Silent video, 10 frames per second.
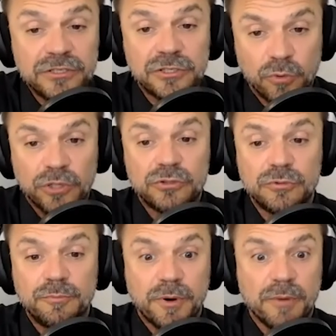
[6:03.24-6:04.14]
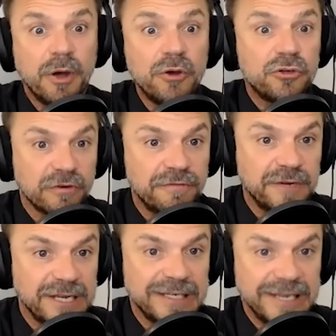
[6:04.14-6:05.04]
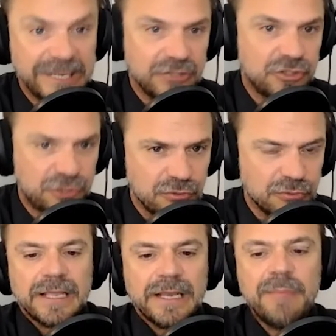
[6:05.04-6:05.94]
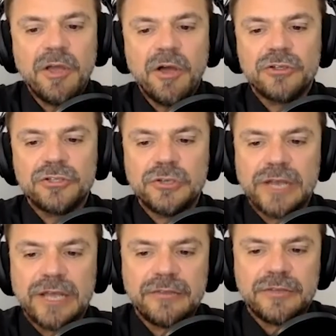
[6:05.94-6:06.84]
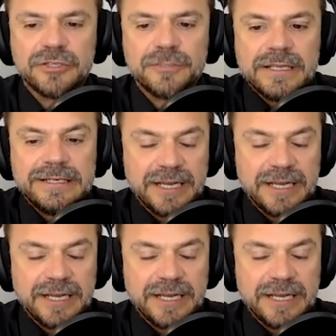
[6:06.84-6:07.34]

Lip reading: in order to promote your affiliate links too. Let me answer you like this.